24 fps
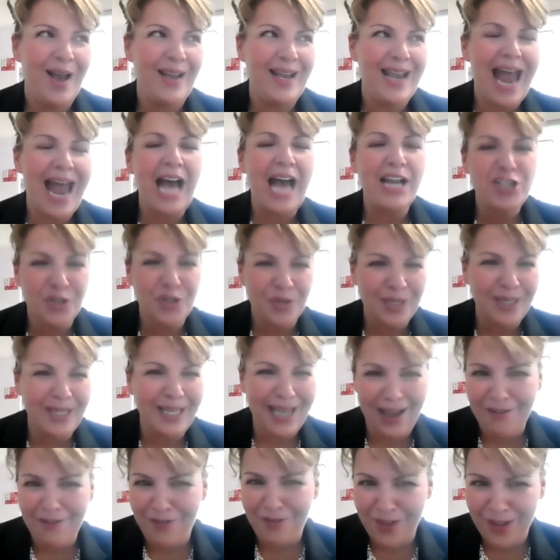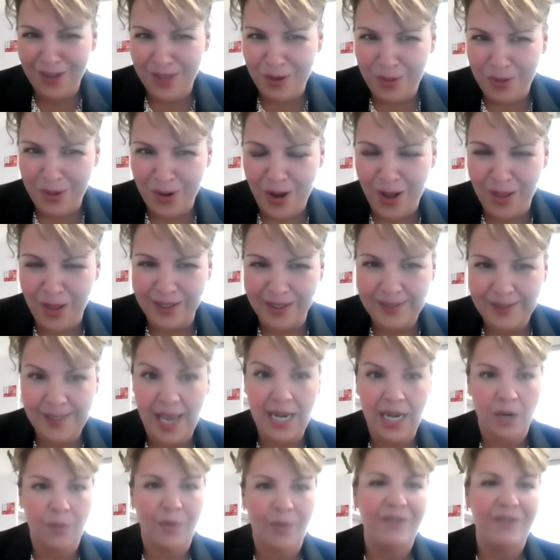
naturally, I feel that we're all excited.